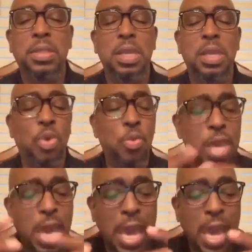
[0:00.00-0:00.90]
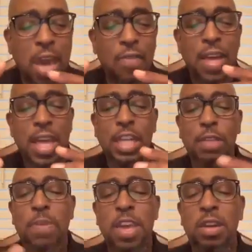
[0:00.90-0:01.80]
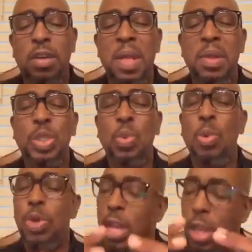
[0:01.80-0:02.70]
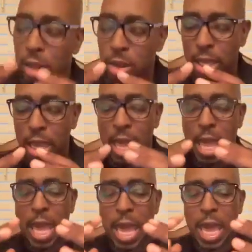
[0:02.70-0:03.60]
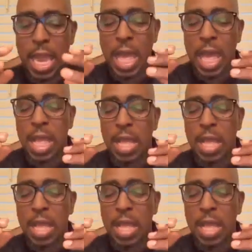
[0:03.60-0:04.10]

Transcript: See, what we have is bigger. So when we look at